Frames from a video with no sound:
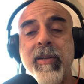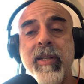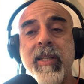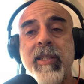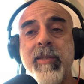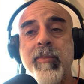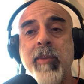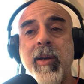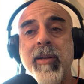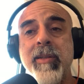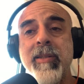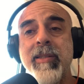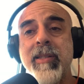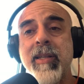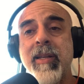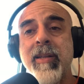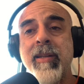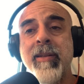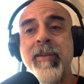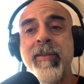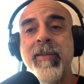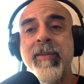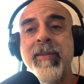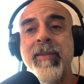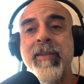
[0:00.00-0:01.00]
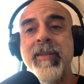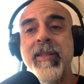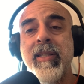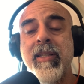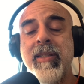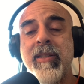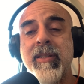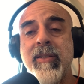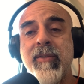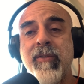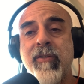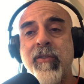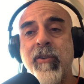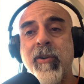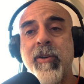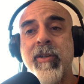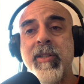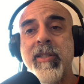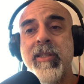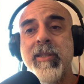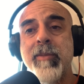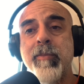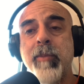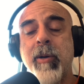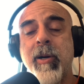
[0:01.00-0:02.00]
this month and this
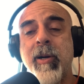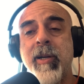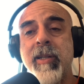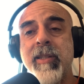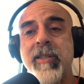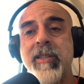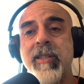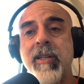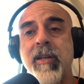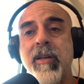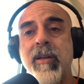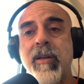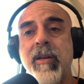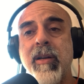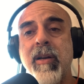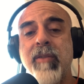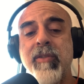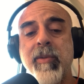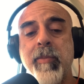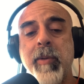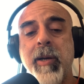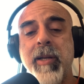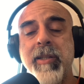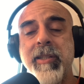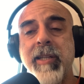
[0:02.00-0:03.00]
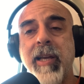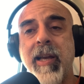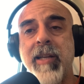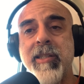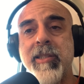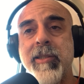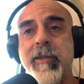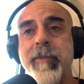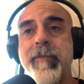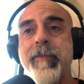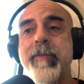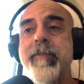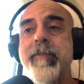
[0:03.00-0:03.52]
first part of the podcast.